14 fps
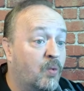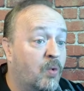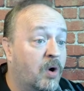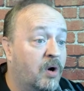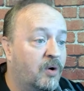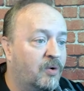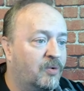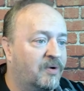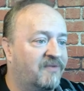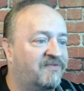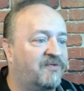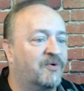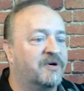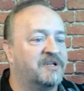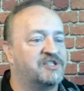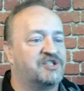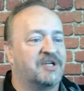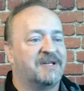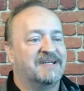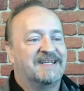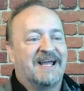Whoa. Ford is
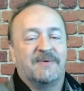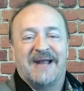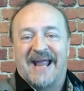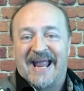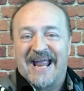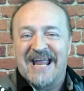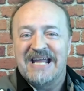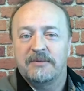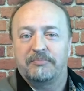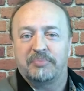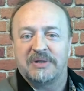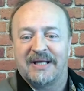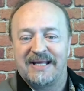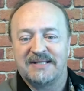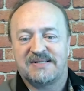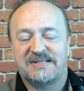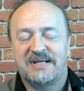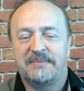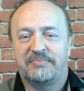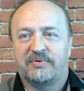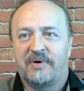shutting down eight plants
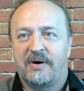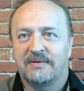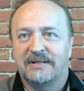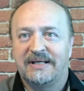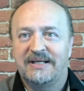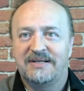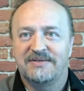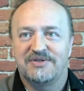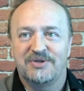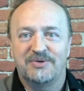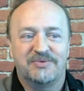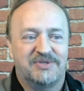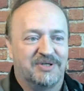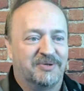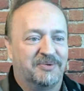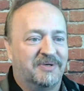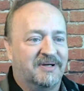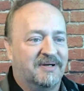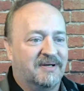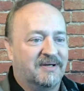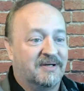temporarily due to
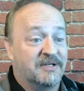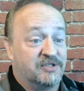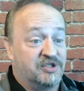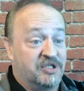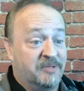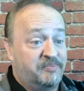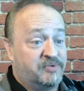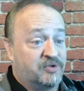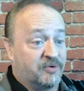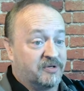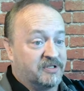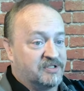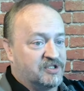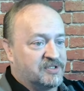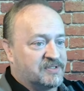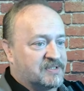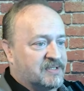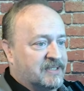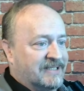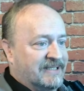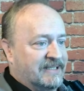chip
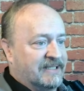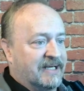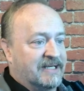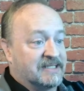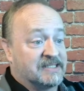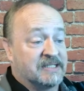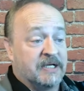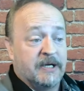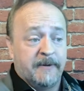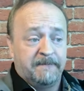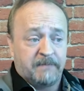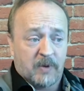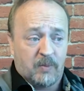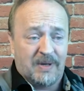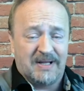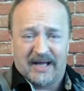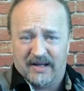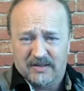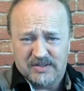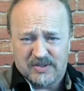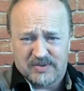shortages. Yikes. Well,
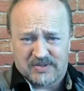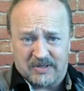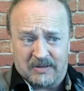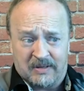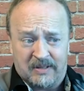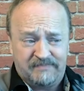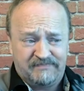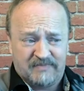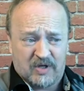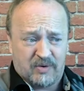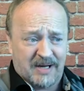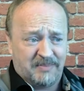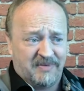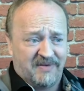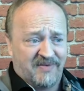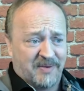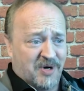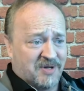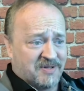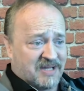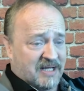I also saw, correct me if
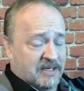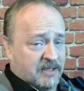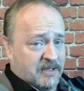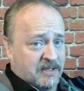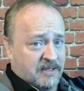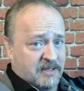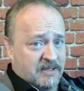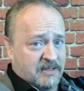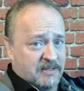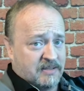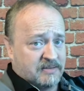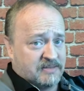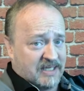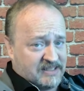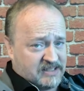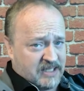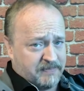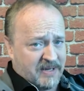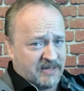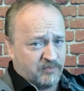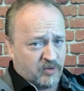I'm wrong, that
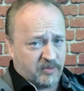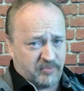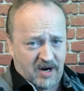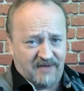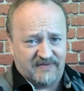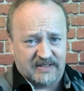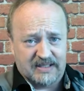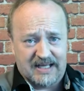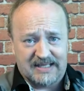Tesla made more profit